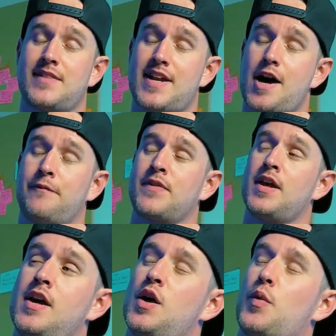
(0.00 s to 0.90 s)
Now,
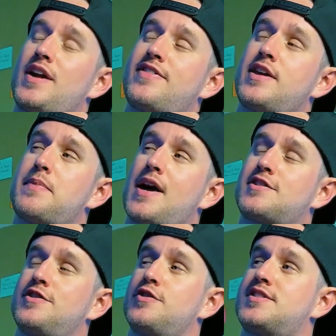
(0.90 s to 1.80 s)
when I think back
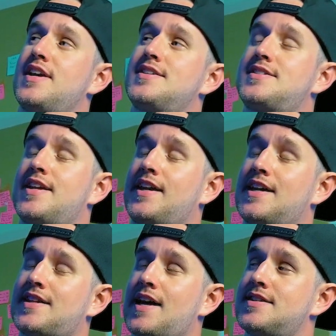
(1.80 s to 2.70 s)
to those days sitting
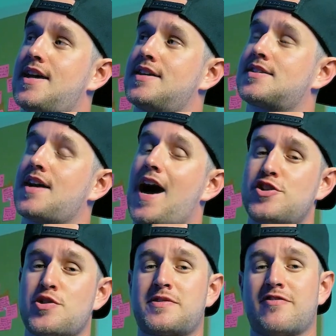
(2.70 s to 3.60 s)
at that desk, I
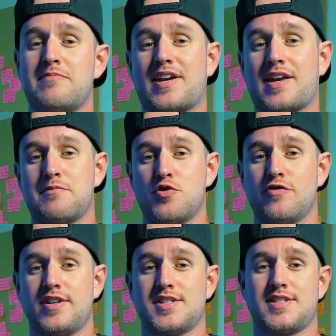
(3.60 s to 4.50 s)
dreamt of making
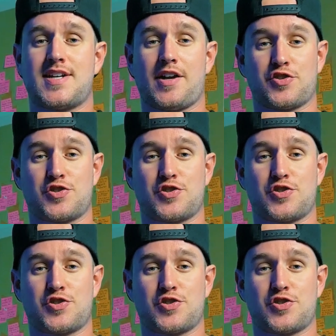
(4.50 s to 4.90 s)
movies and telling